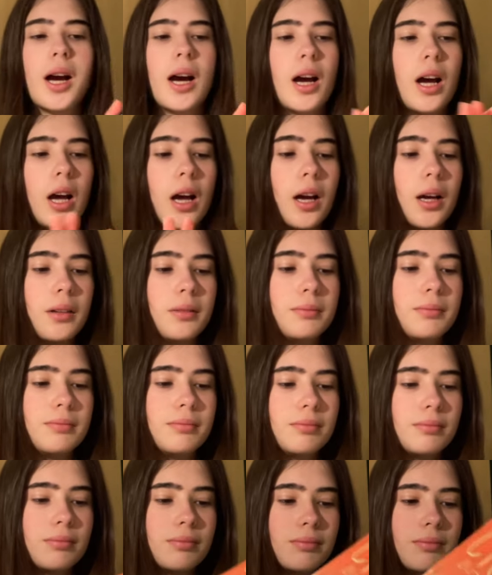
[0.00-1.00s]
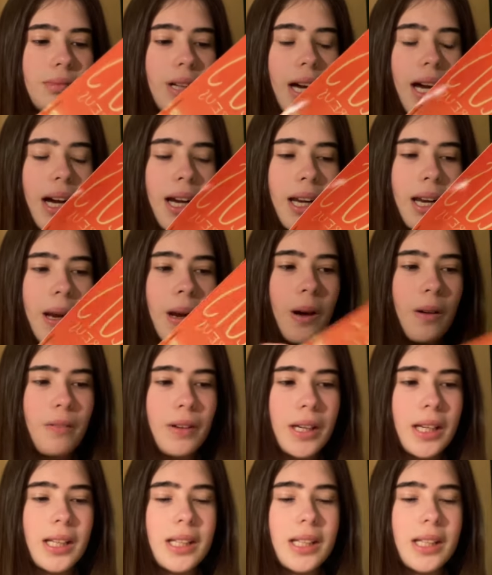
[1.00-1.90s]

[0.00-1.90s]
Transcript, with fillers: Um, I love it.